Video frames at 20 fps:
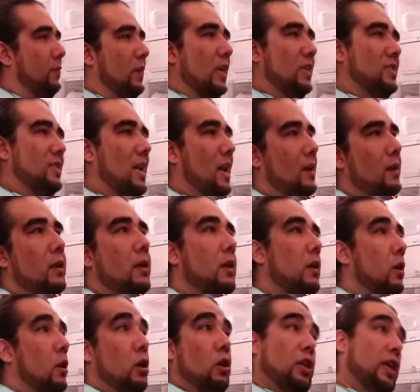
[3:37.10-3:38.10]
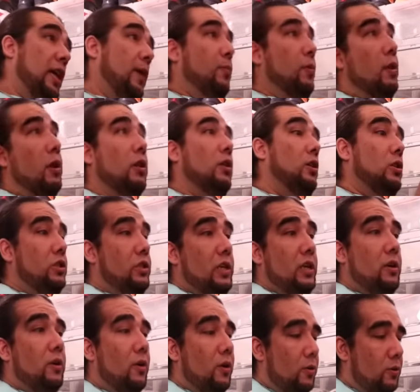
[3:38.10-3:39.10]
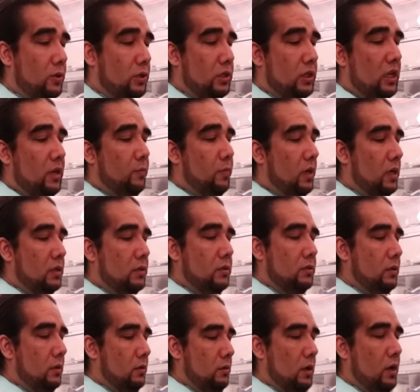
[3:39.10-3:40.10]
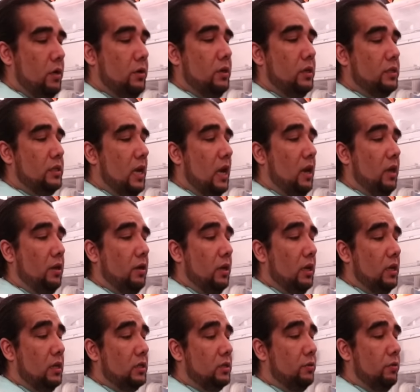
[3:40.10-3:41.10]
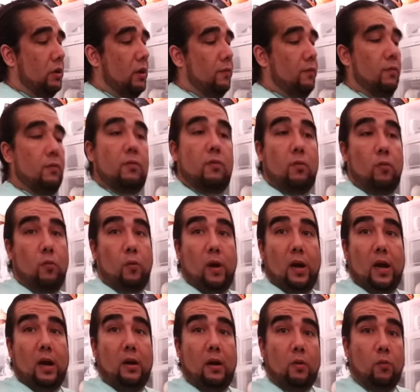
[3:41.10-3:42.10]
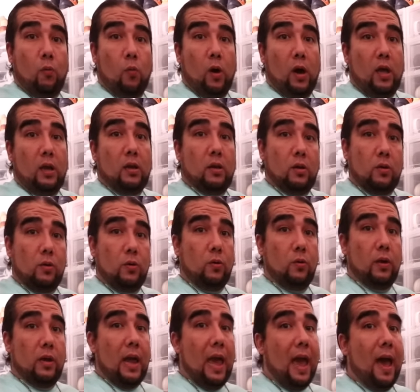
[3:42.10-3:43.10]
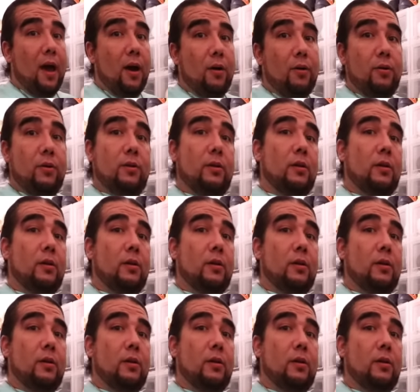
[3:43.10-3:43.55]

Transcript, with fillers: it's not keeping it legit or O G, but it's understanding your history of where and what and who and how.